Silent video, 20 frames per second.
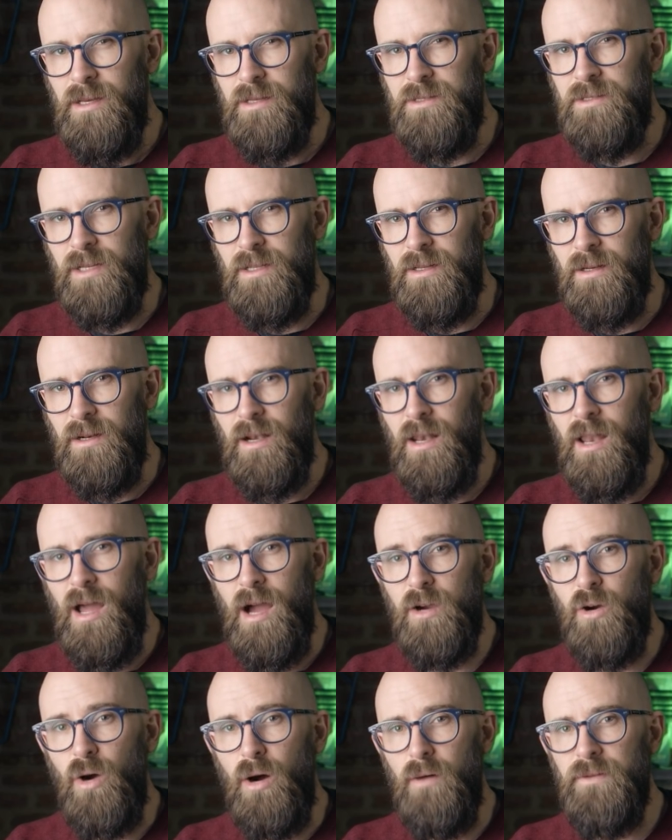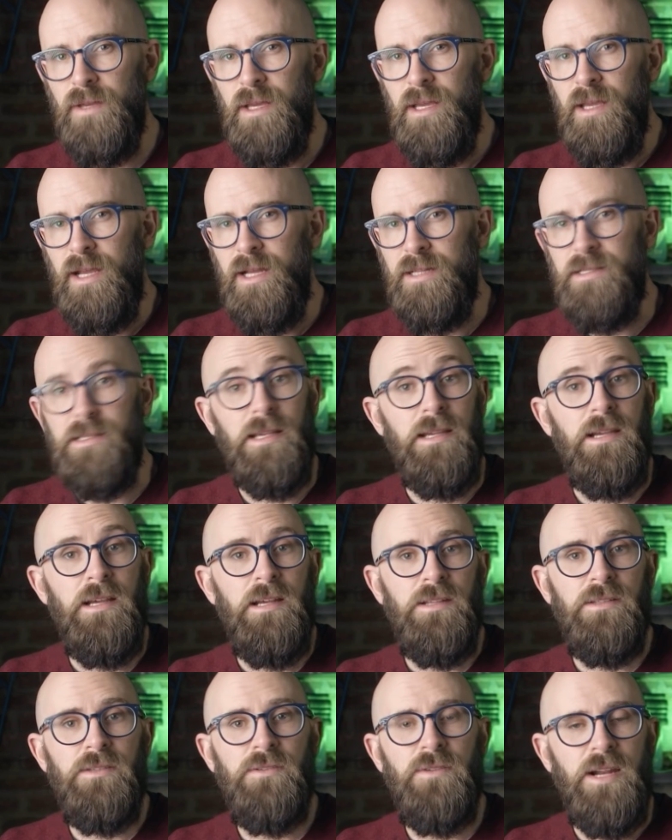a chicken clock off, and a
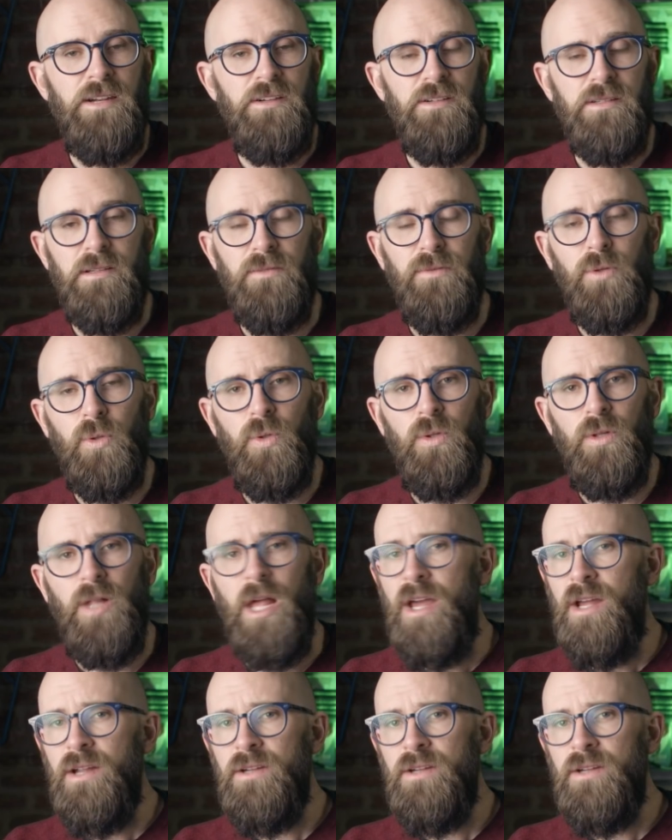strangest of all,